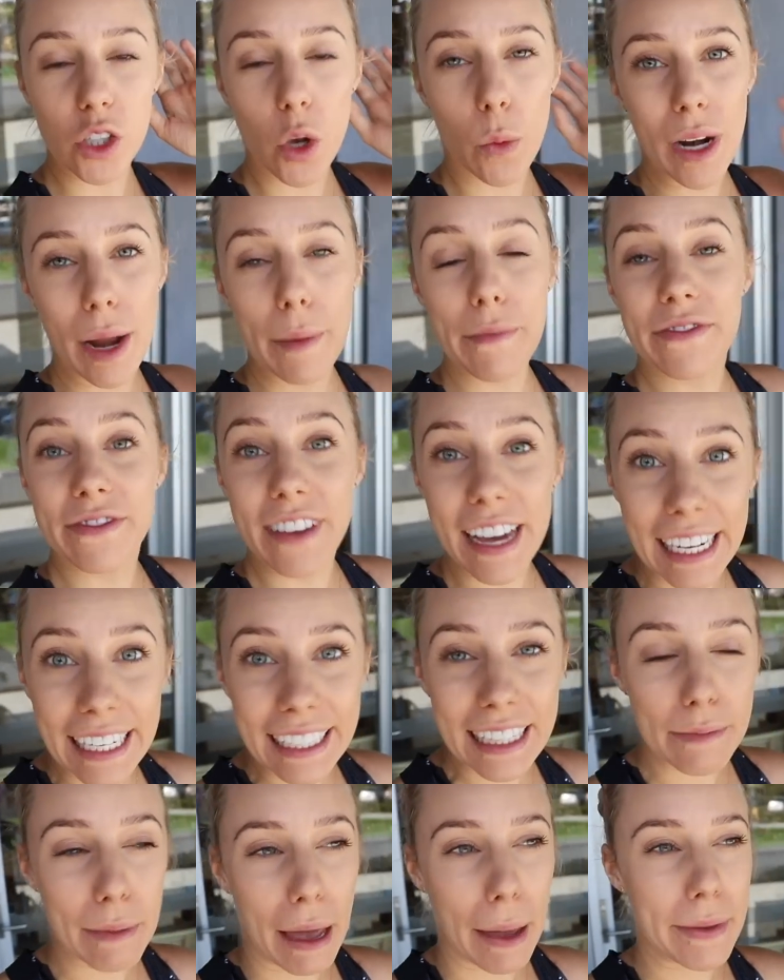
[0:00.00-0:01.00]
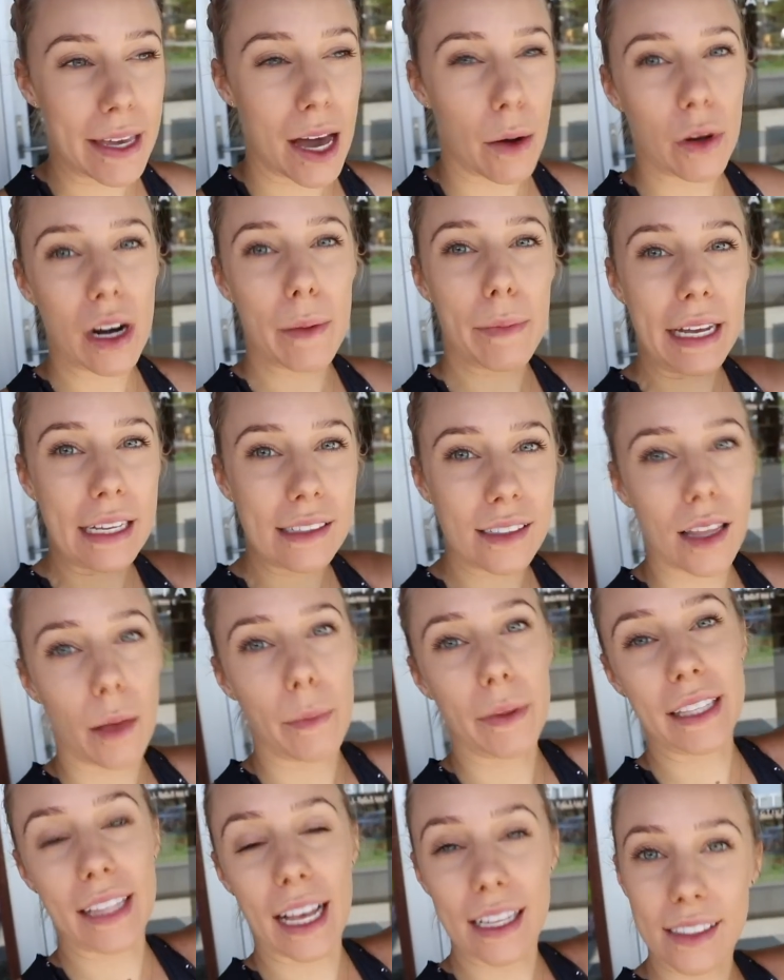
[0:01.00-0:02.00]
So when I'm feeding the baby, I want to be in
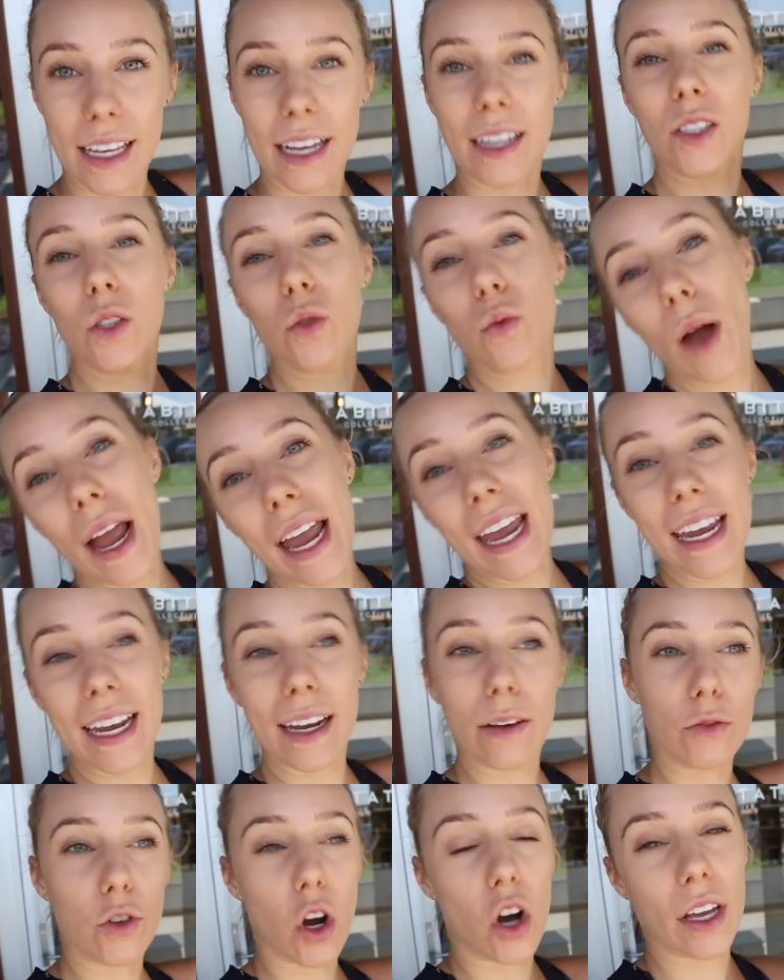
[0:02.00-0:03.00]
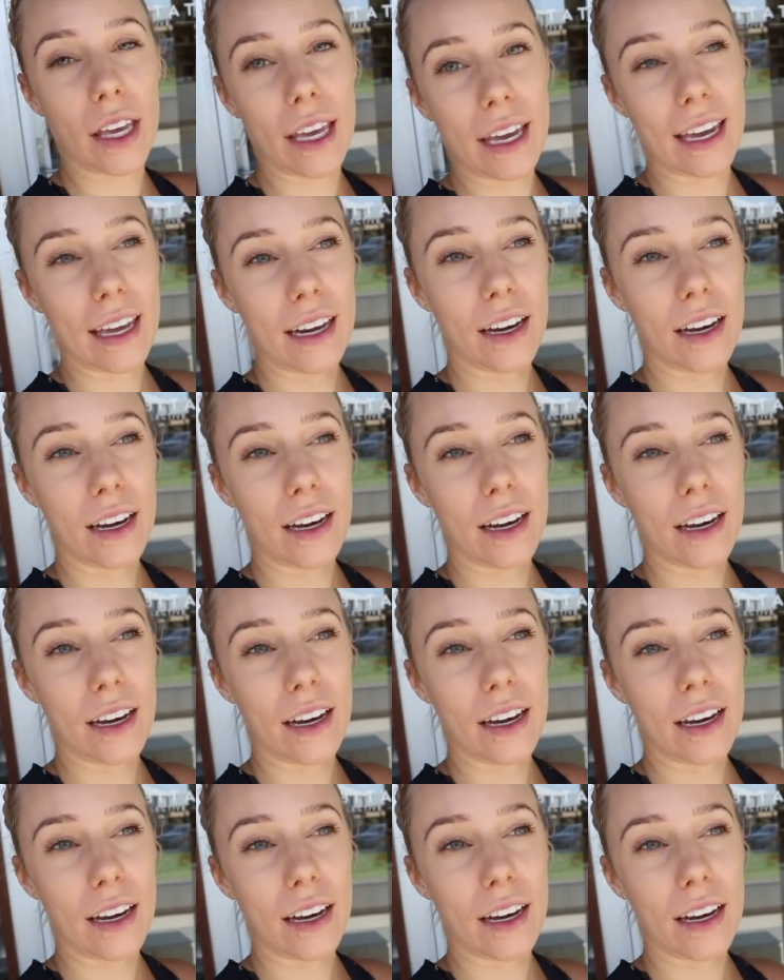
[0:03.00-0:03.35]
something that's like swaying and rocking.